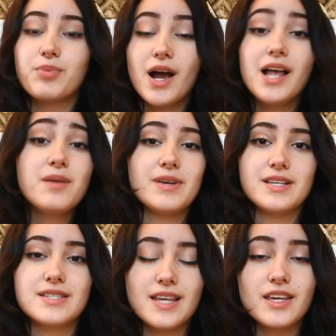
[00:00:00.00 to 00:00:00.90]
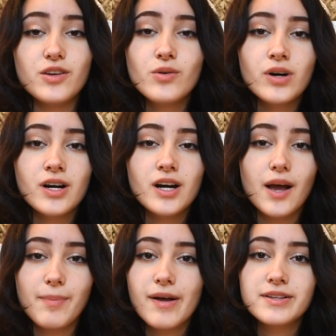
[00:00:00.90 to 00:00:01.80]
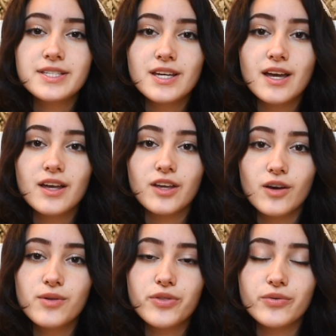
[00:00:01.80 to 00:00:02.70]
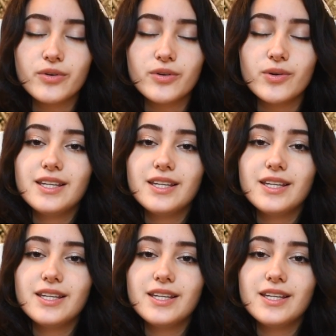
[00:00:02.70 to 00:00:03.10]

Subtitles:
Probably means that you're about to go through